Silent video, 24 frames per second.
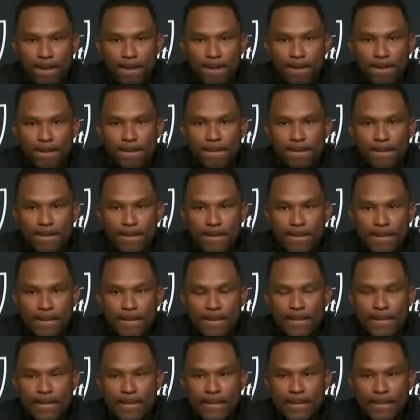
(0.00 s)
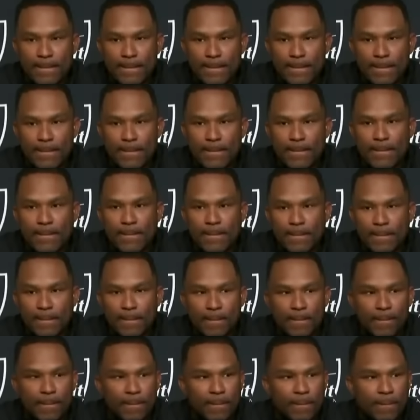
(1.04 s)

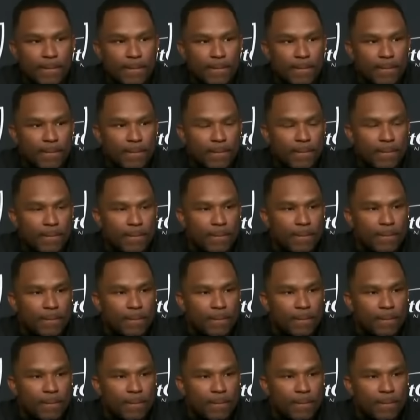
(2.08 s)
The person shown says nothing.